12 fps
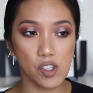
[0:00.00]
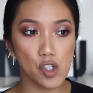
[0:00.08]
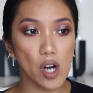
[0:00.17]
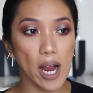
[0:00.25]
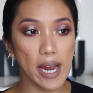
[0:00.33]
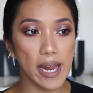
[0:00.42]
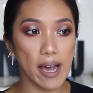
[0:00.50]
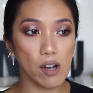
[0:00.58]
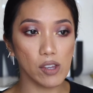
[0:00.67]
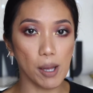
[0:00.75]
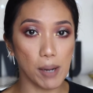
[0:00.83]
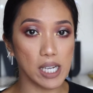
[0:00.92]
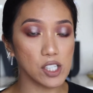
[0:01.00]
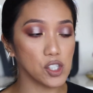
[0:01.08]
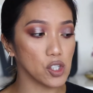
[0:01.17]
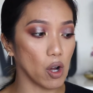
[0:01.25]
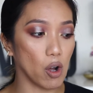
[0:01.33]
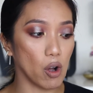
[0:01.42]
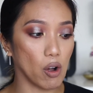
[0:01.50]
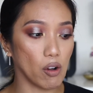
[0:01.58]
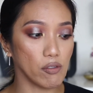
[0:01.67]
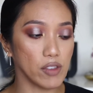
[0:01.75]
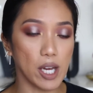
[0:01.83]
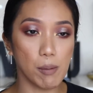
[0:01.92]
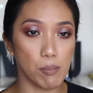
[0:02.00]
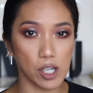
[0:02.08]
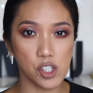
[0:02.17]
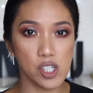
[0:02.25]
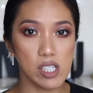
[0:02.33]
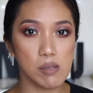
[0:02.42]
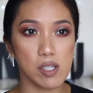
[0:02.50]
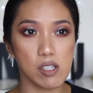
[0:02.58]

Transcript: try out a bunch of their brushes,